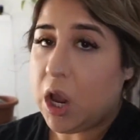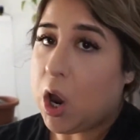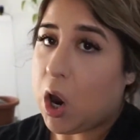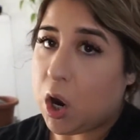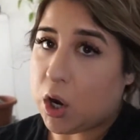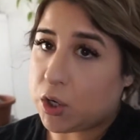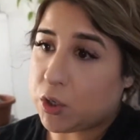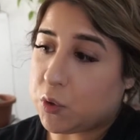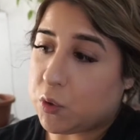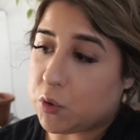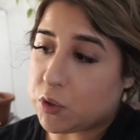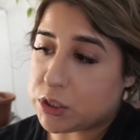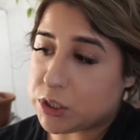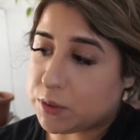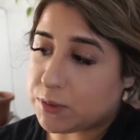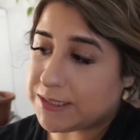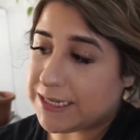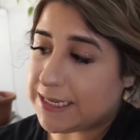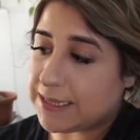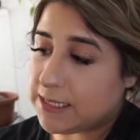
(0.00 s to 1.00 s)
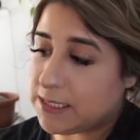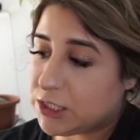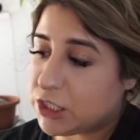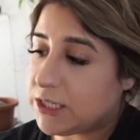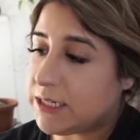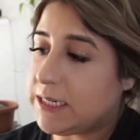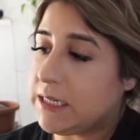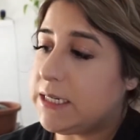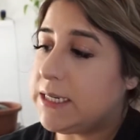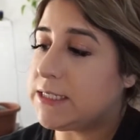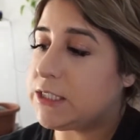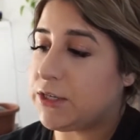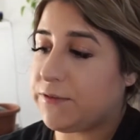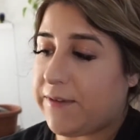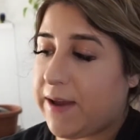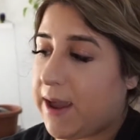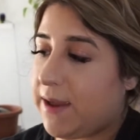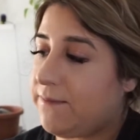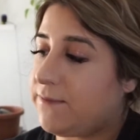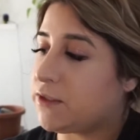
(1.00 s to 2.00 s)
hardcore. So I was like, these are going to
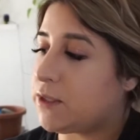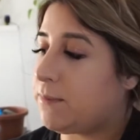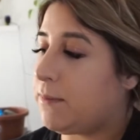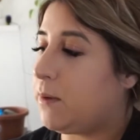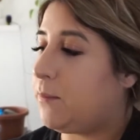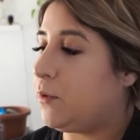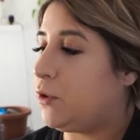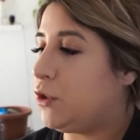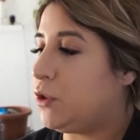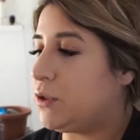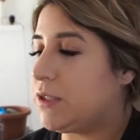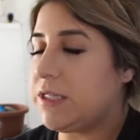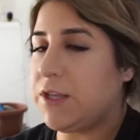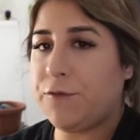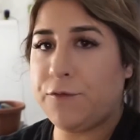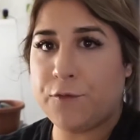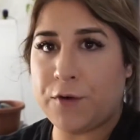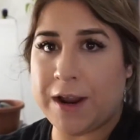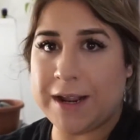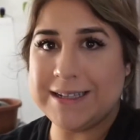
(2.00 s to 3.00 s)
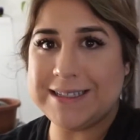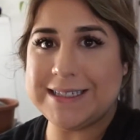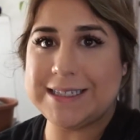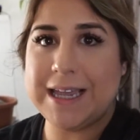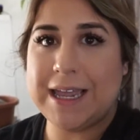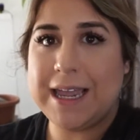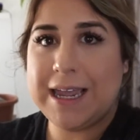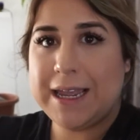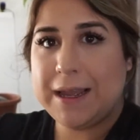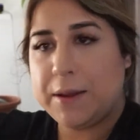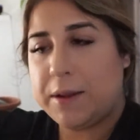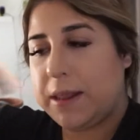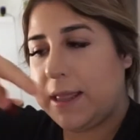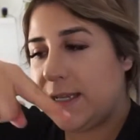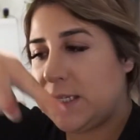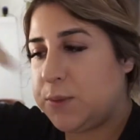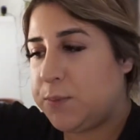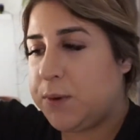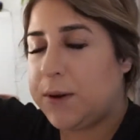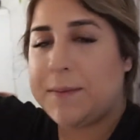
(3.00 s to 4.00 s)
survive. So I'm going to put those in the front
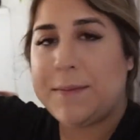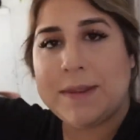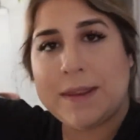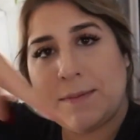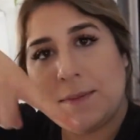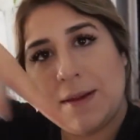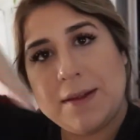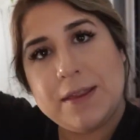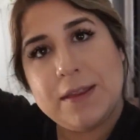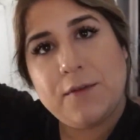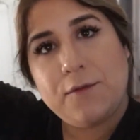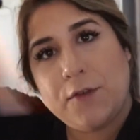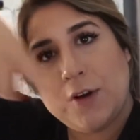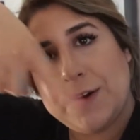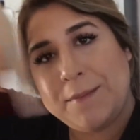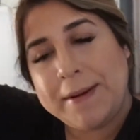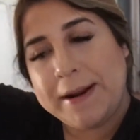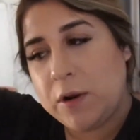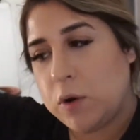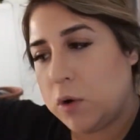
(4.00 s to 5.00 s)
like to put them in the front of my